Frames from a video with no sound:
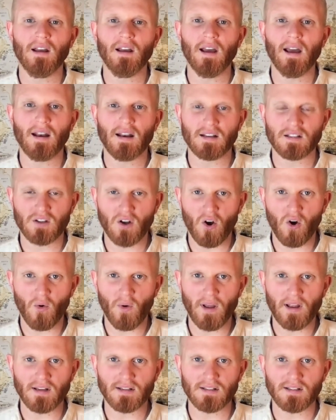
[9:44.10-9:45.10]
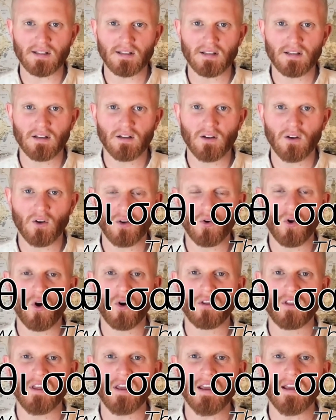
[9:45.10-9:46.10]
And as always,
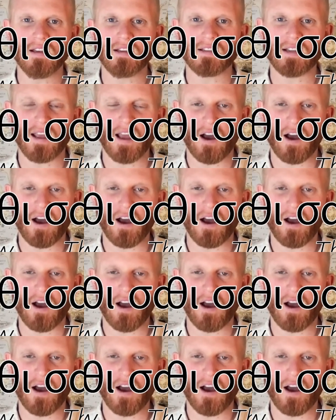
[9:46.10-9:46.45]
gnothi se